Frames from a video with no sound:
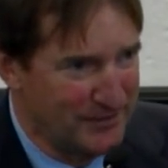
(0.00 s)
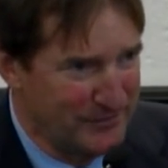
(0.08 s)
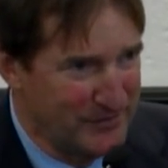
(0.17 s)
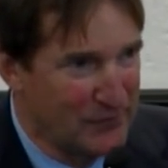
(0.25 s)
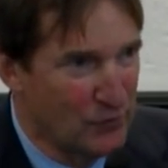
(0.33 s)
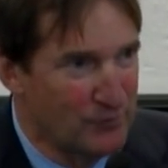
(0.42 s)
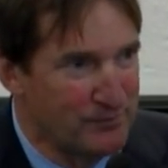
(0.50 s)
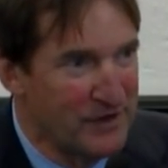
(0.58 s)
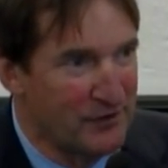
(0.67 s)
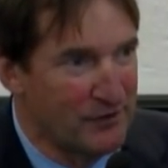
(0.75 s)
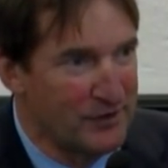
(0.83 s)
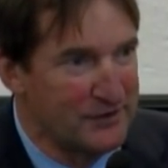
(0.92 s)
they were
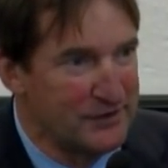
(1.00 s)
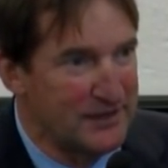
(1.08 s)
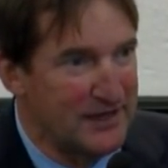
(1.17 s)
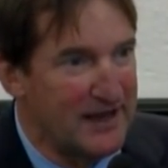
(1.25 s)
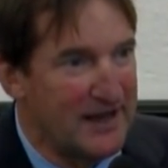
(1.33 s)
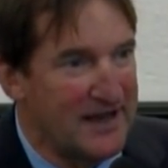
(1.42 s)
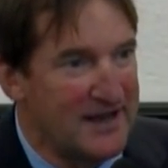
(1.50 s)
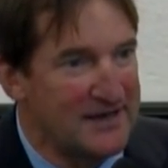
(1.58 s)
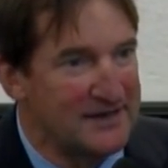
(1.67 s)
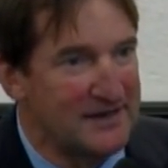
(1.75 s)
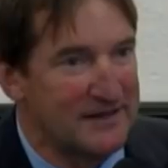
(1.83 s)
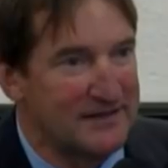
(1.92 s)
married
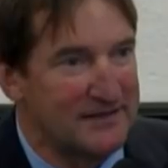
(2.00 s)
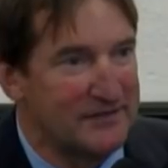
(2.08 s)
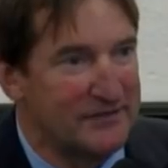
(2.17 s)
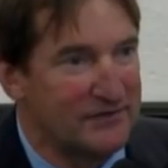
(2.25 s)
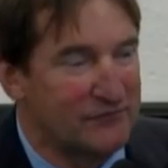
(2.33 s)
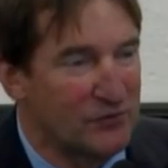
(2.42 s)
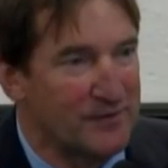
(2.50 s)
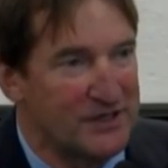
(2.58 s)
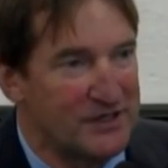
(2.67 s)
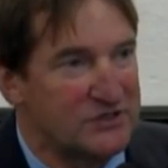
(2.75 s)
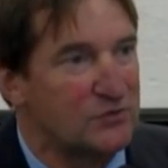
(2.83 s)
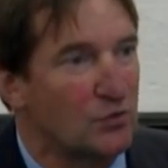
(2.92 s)
and the
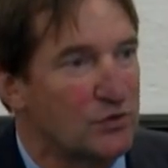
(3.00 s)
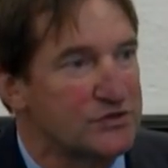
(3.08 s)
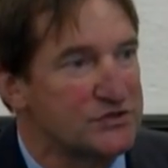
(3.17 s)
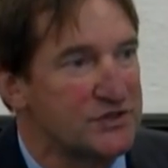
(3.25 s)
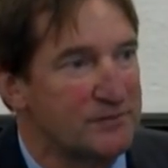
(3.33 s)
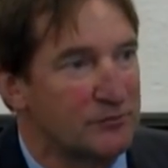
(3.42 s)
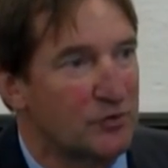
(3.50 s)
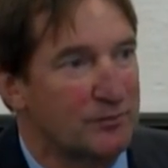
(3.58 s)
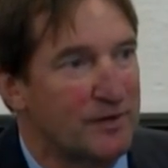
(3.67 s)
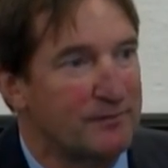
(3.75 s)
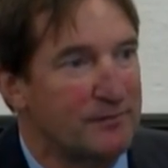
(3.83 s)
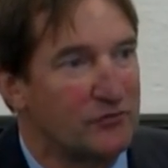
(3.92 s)
information was similar,
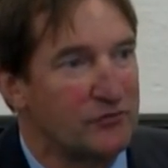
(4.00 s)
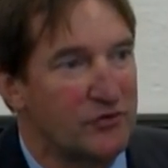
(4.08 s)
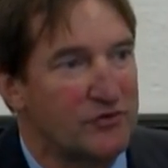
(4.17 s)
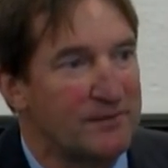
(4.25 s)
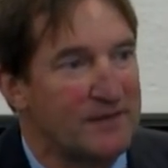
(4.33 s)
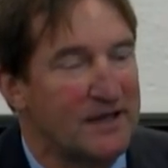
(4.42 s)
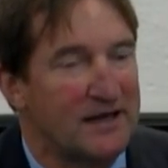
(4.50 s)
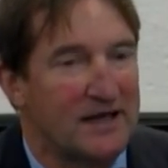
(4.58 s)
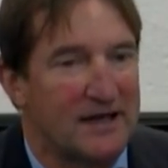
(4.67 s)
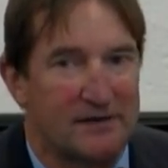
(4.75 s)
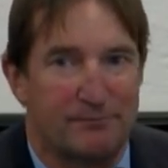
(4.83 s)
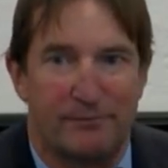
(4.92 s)
but both of them had
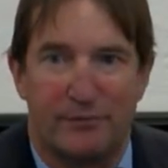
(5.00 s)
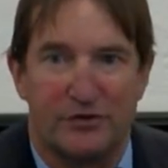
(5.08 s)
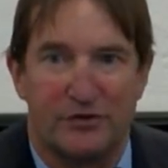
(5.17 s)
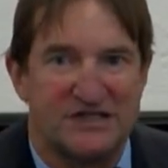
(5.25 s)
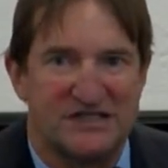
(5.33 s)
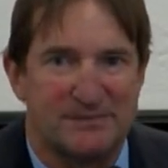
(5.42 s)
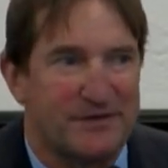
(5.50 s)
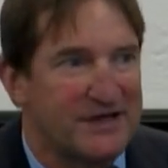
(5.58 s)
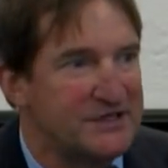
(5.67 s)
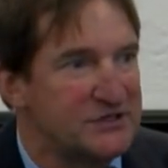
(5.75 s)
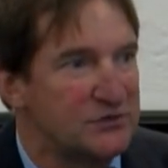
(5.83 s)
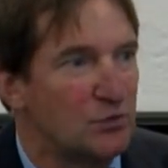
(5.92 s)
had a
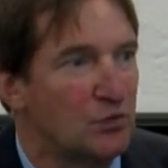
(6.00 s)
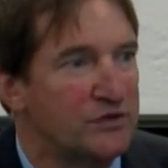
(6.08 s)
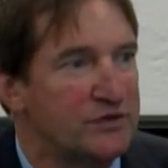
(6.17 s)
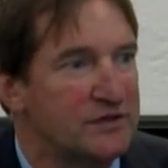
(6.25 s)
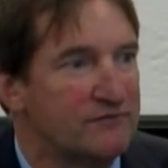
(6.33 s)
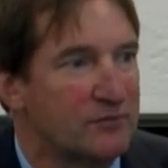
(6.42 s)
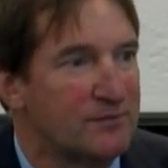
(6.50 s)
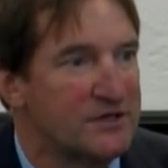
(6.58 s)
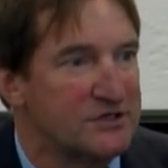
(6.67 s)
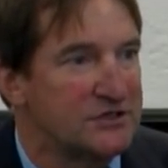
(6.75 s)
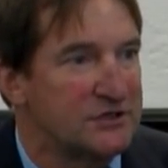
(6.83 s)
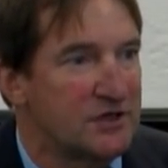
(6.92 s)
participation when the
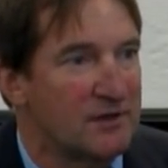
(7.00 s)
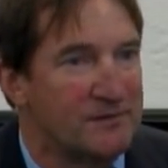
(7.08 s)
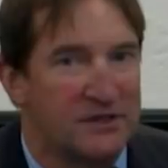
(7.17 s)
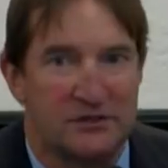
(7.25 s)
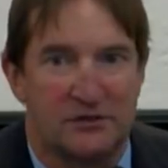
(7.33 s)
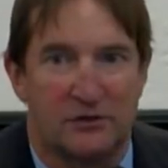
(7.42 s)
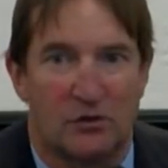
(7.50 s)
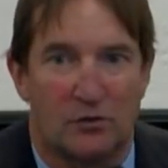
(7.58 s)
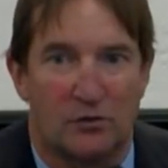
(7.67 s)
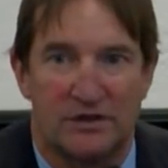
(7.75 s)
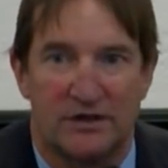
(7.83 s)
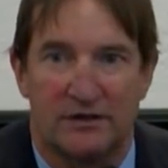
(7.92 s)
information had come into
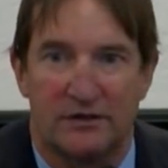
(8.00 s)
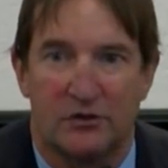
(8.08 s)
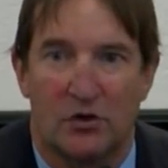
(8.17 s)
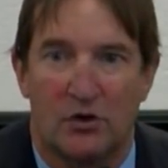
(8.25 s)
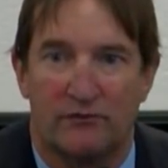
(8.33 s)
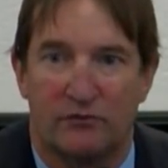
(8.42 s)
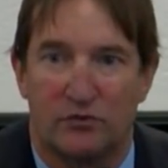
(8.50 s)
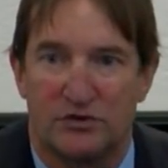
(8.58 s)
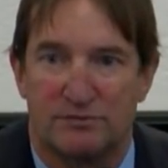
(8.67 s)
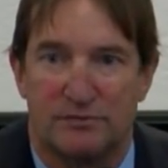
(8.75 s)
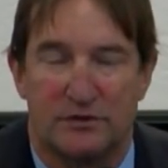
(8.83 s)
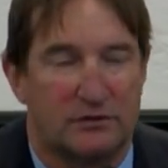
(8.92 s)
Irwin County law
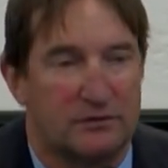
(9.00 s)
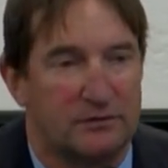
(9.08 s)
enforcement.